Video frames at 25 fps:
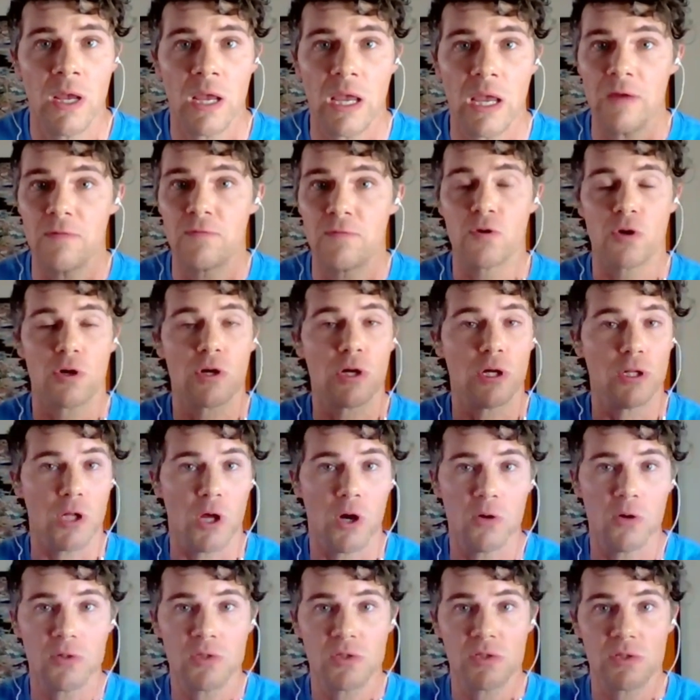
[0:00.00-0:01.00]
If you're
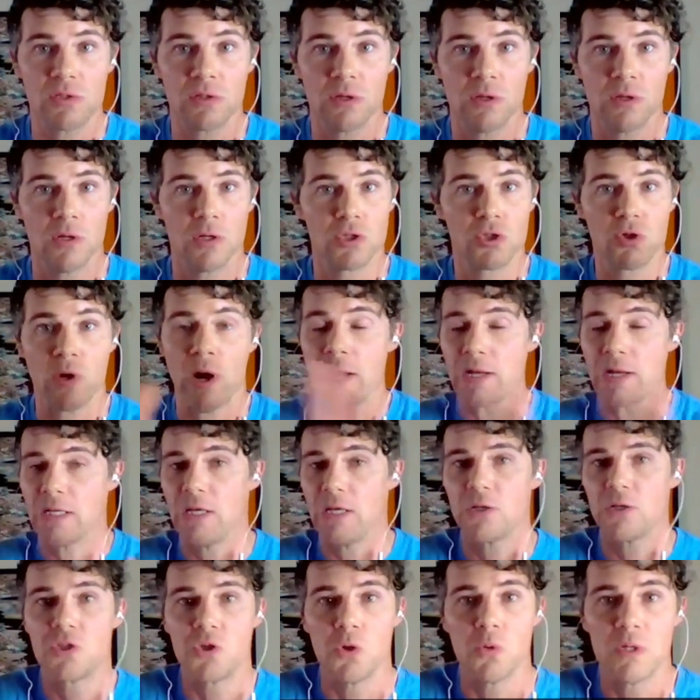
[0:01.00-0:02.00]
close, try to
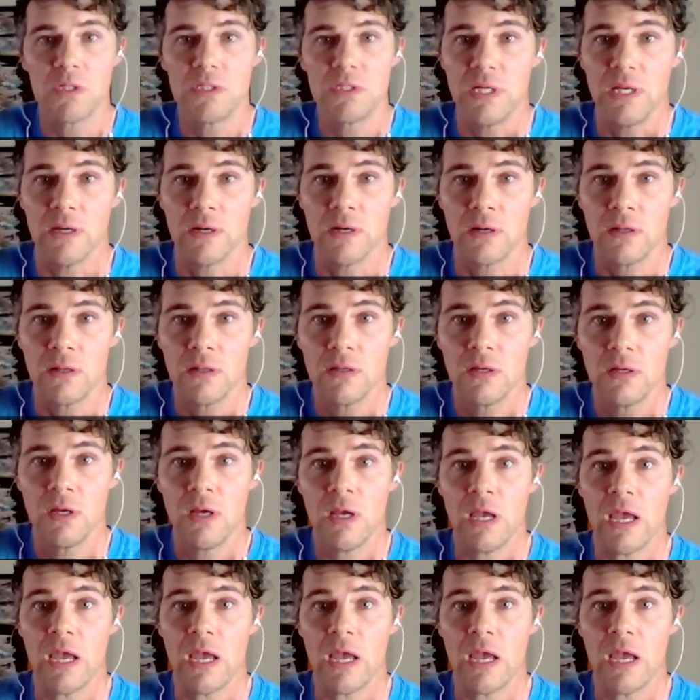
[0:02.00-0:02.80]
get to a deal.